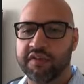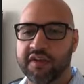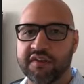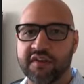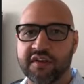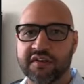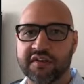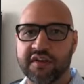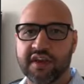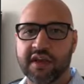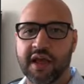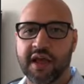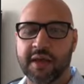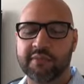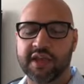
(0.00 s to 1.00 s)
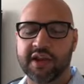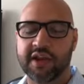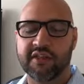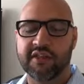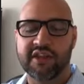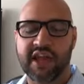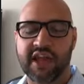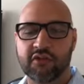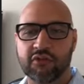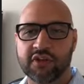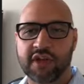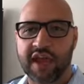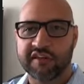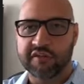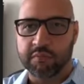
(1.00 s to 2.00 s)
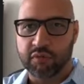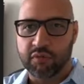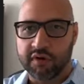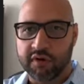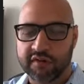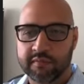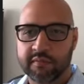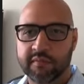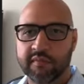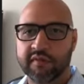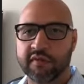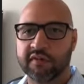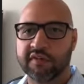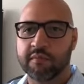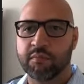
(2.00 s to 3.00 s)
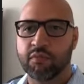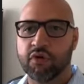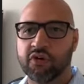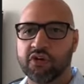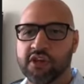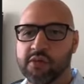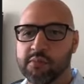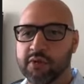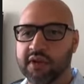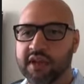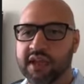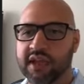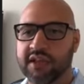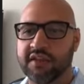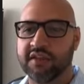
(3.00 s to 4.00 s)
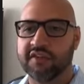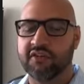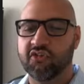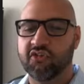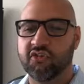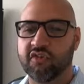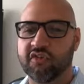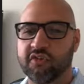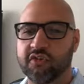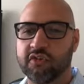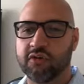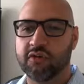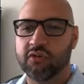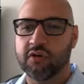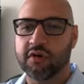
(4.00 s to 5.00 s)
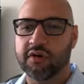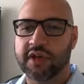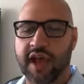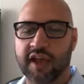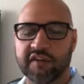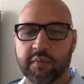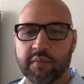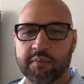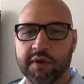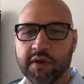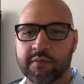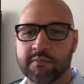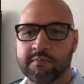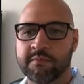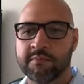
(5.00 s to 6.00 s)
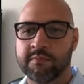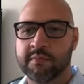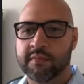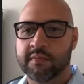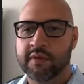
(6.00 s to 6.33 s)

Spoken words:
All of these things get updated on the annual tax reports. So it's important to communicate these issues to your tax preparer.